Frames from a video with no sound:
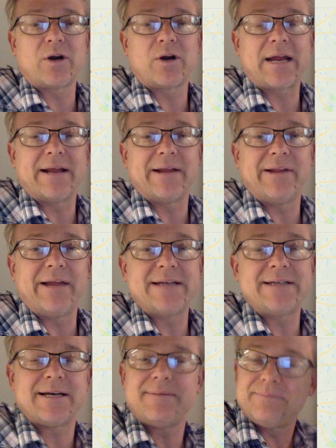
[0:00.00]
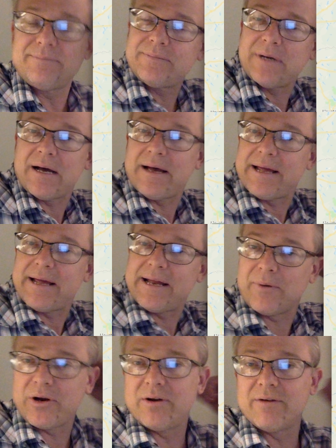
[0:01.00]
Atlanta at Emory
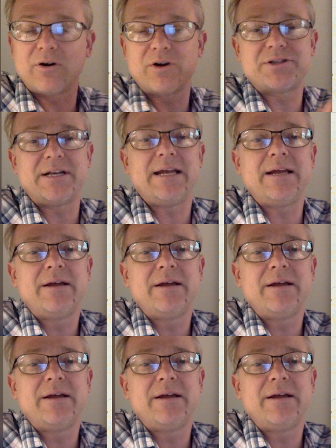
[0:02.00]
University,